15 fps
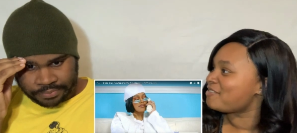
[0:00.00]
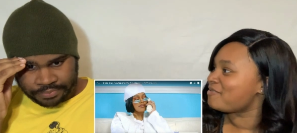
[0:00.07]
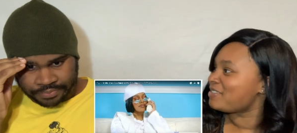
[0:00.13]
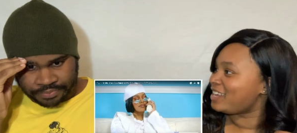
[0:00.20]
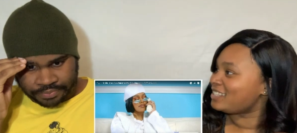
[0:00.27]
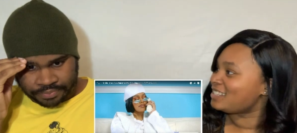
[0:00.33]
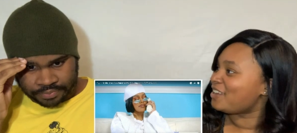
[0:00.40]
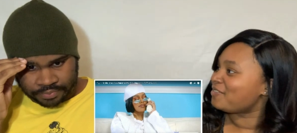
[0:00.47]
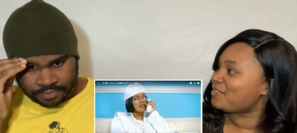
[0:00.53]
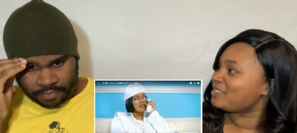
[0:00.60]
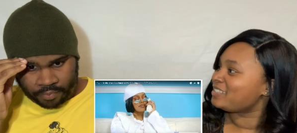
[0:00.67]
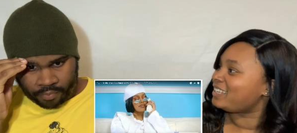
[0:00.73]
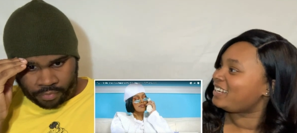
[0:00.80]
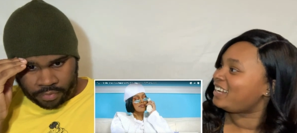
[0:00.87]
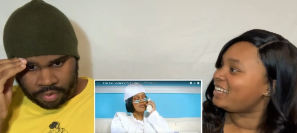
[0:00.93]
Speaker 1: that song
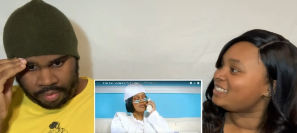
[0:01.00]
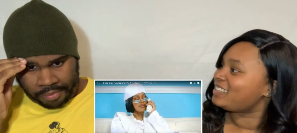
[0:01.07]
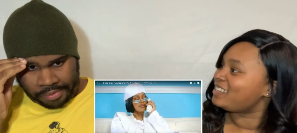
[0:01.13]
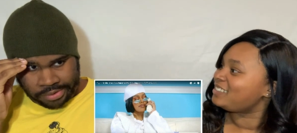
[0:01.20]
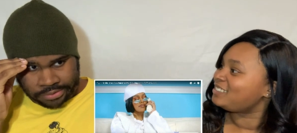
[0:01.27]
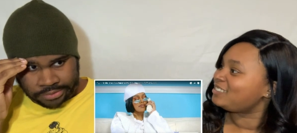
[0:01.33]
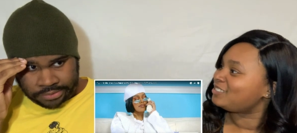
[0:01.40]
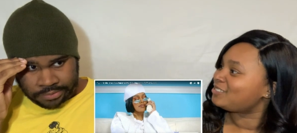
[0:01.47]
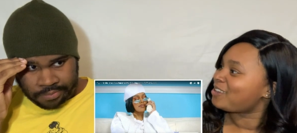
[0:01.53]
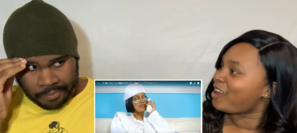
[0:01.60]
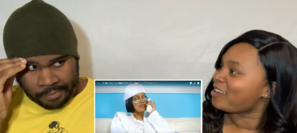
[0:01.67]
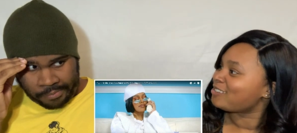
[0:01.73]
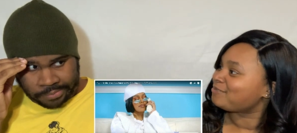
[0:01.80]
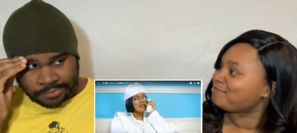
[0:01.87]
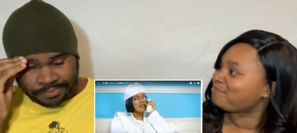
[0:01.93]
from the last days?
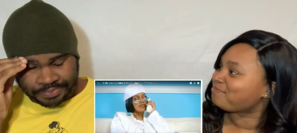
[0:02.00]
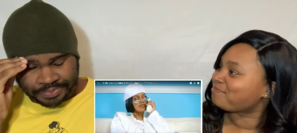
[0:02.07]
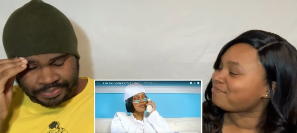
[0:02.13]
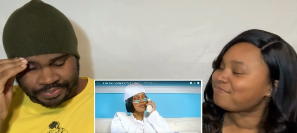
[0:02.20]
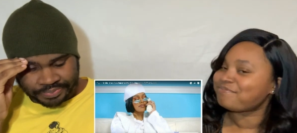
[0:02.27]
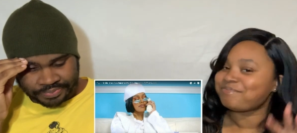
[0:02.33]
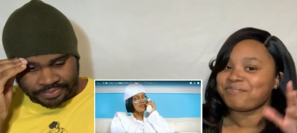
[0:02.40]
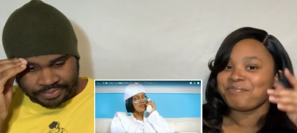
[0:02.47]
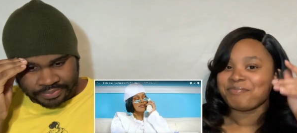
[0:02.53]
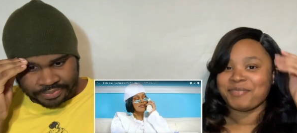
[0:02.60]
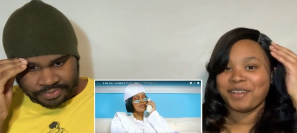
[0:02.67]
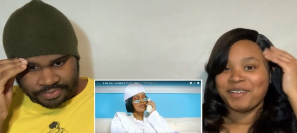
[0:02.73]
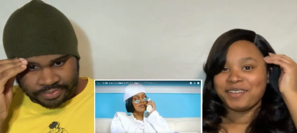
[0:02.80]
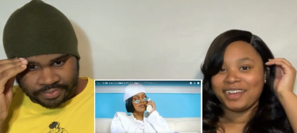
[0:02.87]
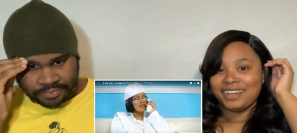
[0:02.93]

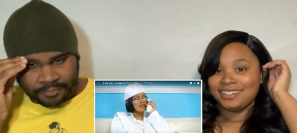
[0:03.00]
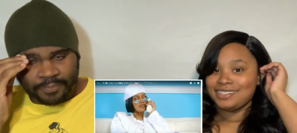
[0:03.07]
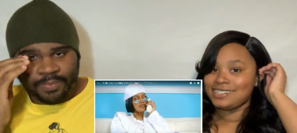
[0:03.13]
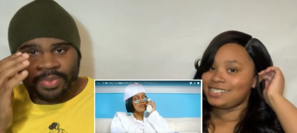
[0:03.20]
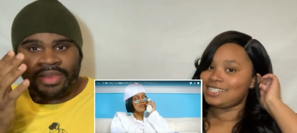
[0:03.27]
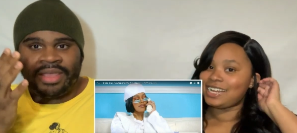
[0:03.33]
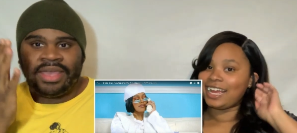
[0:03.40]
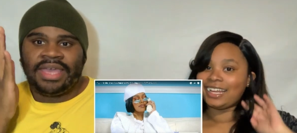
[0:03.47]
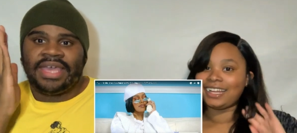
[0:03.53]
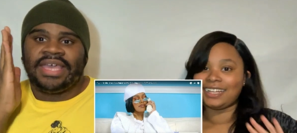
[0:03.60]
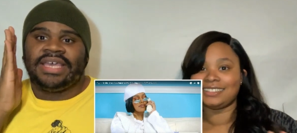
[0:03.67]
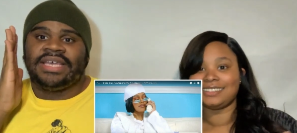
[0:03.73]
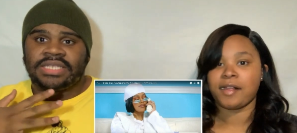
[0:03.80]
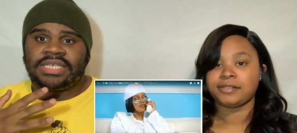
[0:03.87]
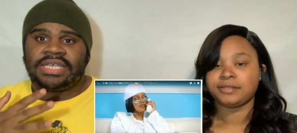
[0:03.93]
Okay, just
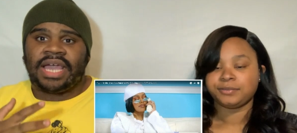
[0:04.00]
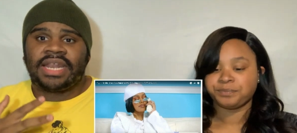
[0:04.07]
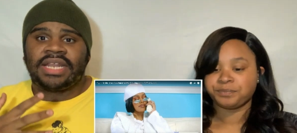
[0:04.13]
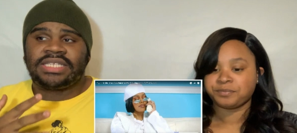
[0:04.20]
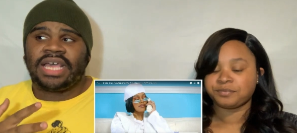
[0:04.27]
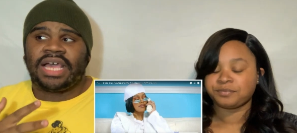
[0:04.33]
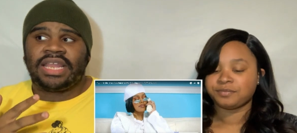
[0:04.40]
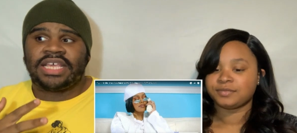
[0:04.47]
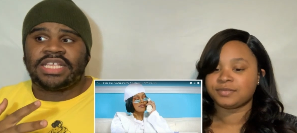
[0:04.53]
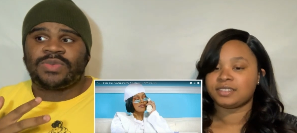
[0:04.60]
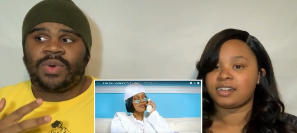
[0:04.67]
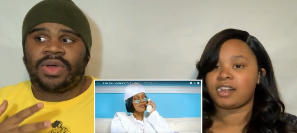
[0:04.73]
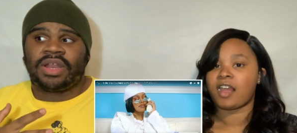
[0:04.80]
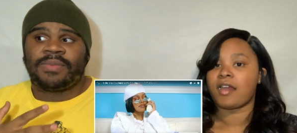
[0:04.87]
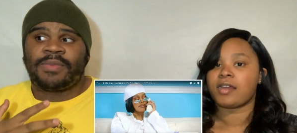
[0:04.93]
checking.
Speaker 2: Teyana Taylor
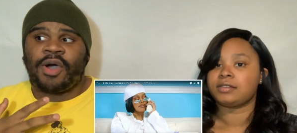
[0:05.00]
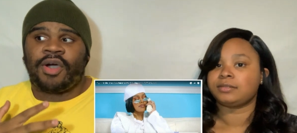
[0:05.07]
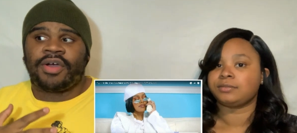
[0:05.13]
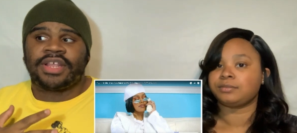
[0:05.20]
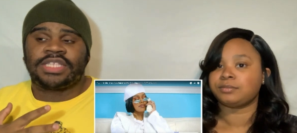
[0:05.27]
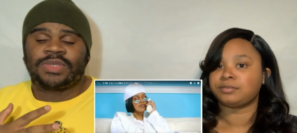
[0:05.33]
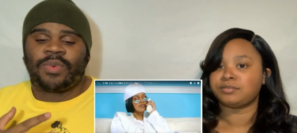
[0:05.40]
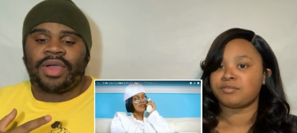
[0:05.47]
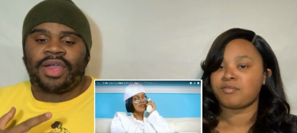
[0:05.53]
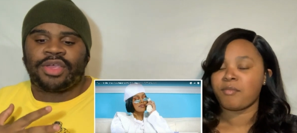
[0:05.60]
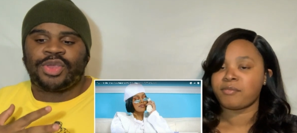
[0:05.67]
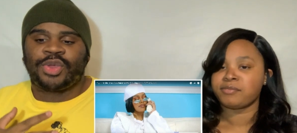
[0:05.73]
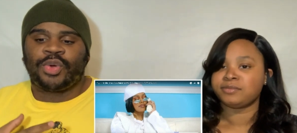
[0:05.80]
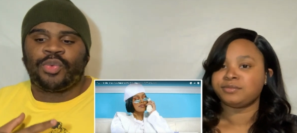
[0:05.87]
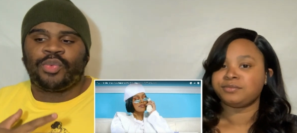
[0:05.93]
is one of them artists where
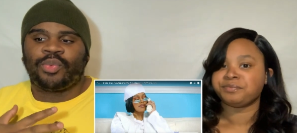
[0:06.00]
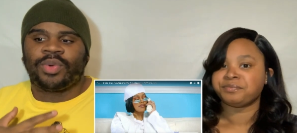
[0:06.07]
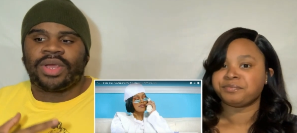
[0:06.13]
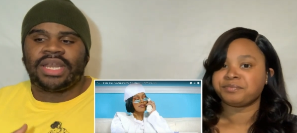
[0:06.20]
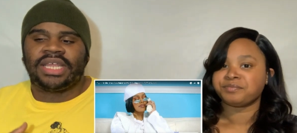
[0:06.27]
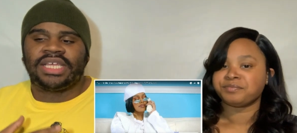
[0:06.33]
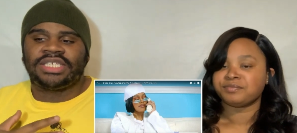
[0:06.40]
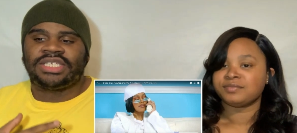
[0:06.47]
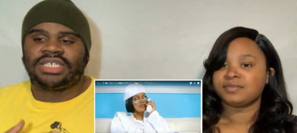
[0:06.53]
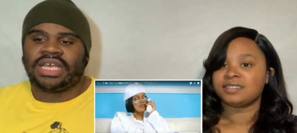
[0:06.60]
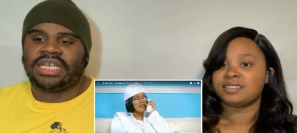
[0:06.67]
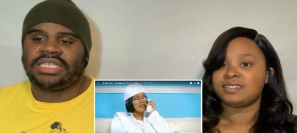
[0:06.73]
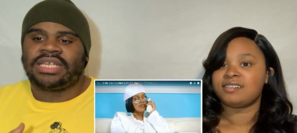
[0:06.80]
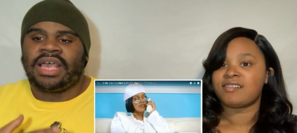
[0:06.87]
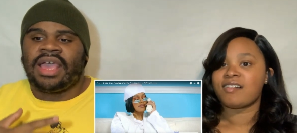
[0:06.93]
you really
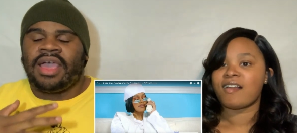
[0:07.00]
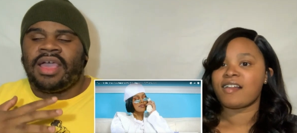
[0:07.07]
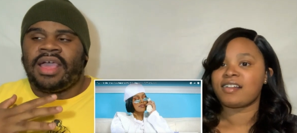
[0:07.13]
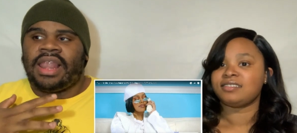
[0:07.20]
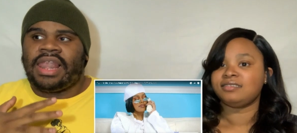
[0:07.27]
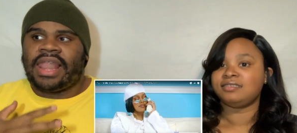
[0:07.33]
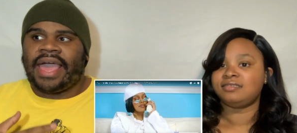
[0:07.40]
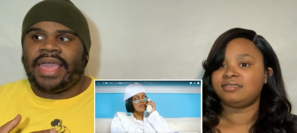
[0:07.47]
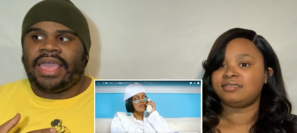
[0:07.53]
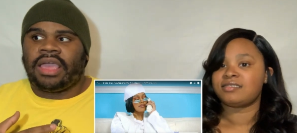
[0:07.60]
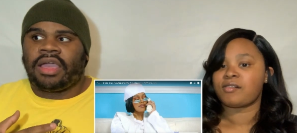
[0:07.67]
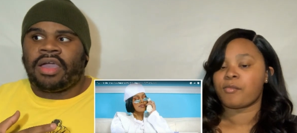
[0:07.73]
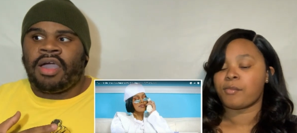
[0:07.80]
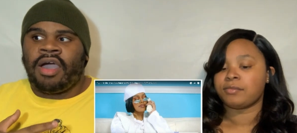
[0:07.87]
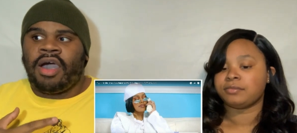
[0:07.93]
just,
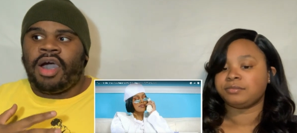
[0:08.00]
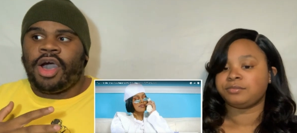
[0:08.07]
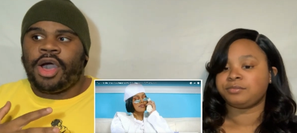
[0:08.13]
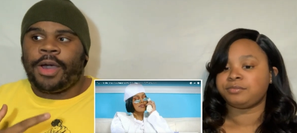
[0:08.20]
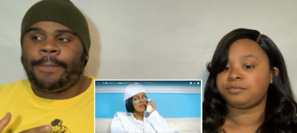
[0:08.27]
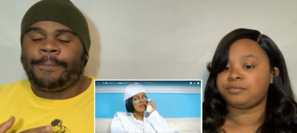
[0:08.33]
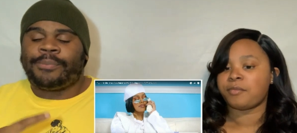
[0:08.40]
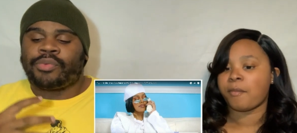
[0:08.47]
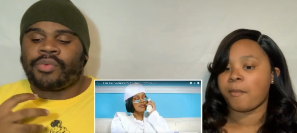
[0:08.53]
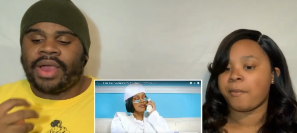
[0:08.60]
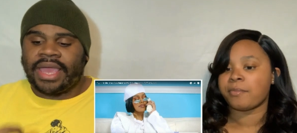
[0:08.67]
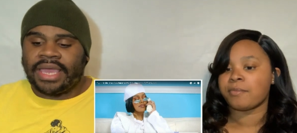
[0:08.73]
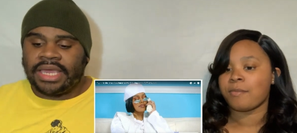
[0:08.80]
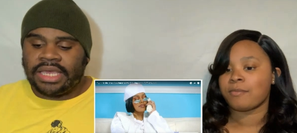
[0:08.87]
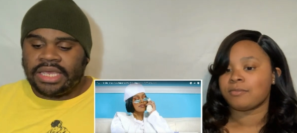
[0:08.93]
like, her
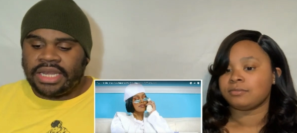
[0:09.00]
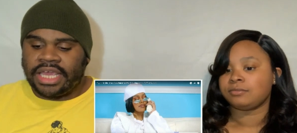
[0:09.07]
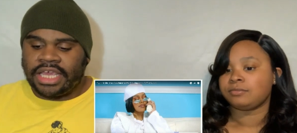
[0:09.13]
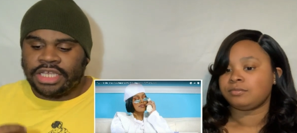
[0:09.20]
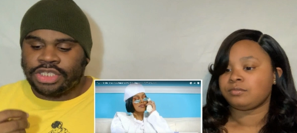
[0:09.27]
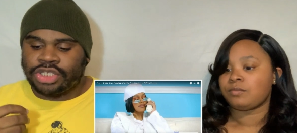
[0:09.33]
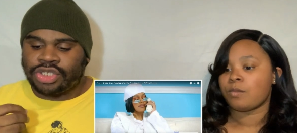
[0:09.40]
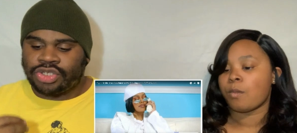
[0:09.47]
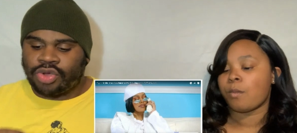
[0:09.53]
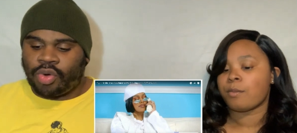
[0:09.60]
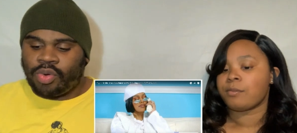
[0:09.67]
brain is so,